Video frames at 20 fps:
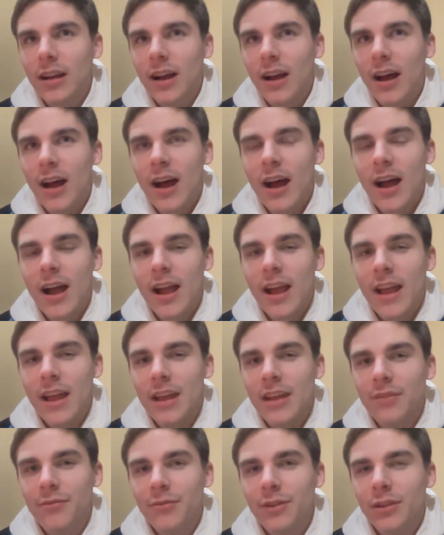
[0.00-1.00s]

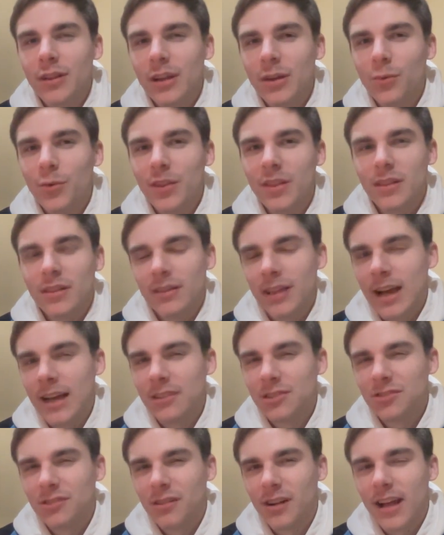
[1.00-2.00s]
I feel like with the
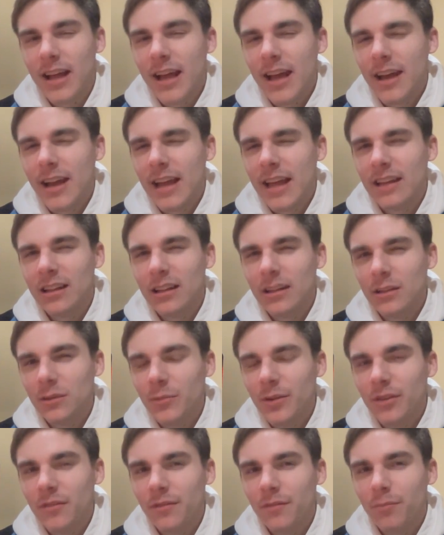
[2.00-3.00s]
last song I had a little
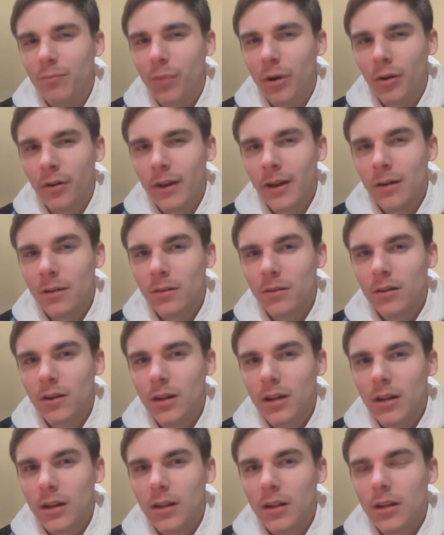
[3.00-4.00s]
bit of burnout,
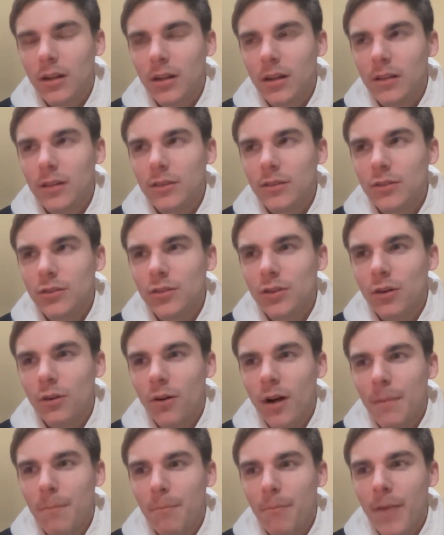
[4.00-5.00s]
so
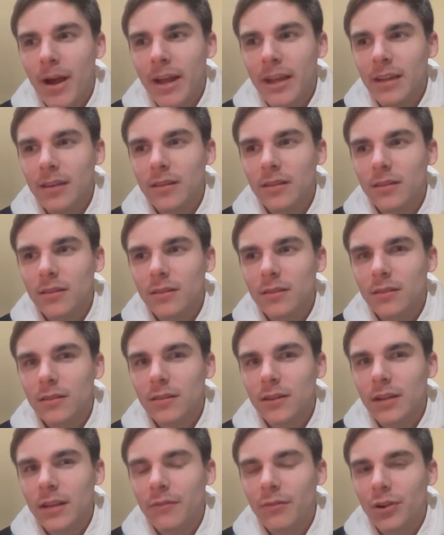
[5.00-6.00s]
I might
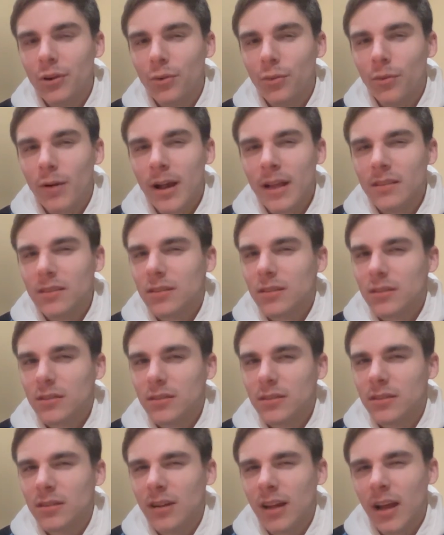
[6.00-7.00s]
give it a rest
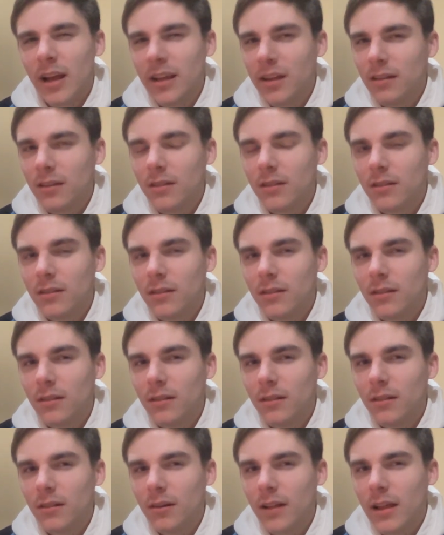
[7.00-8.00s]
tonight
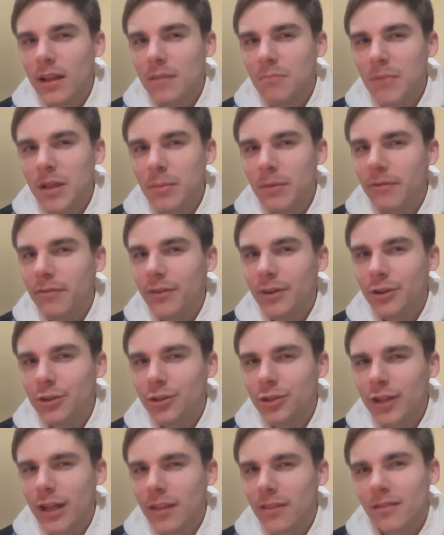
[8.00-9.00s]
and maybe
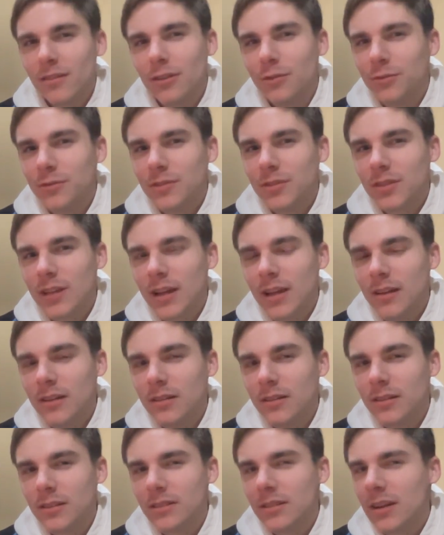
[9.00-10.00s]
finish Death Note instead,
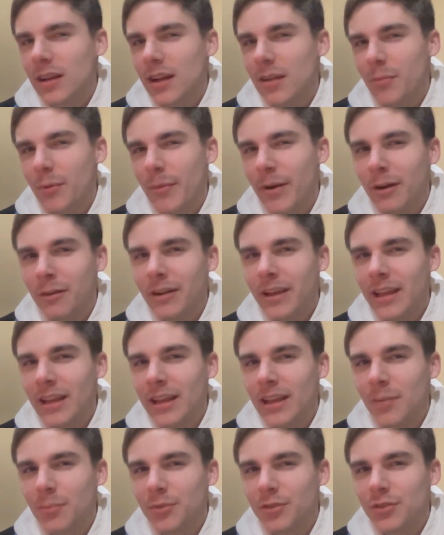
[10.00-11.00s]
because I'm about 8
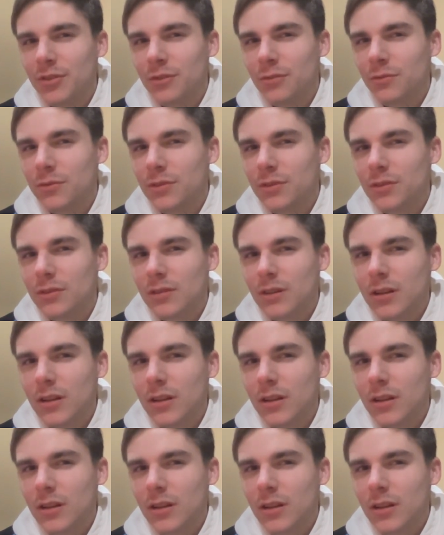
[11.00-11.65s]
episodes